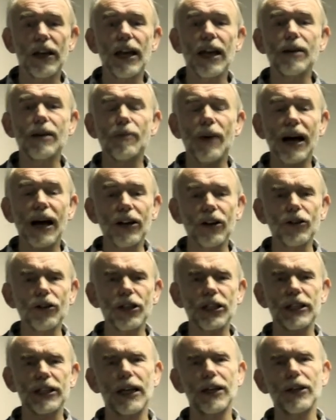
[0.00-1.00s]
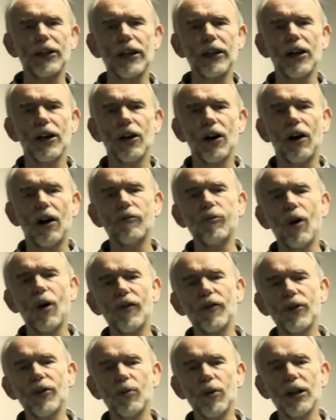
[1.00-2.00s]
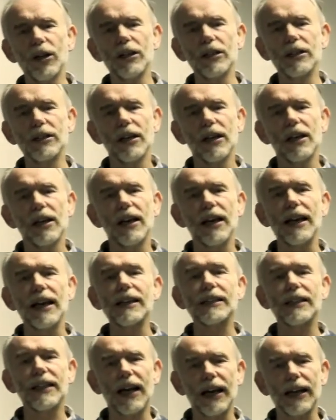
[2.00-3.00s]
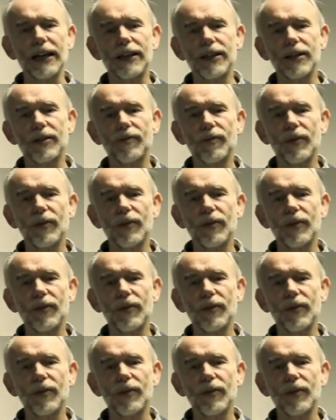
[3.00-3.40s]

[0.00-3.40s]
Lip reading: in my understanding of what the world is like.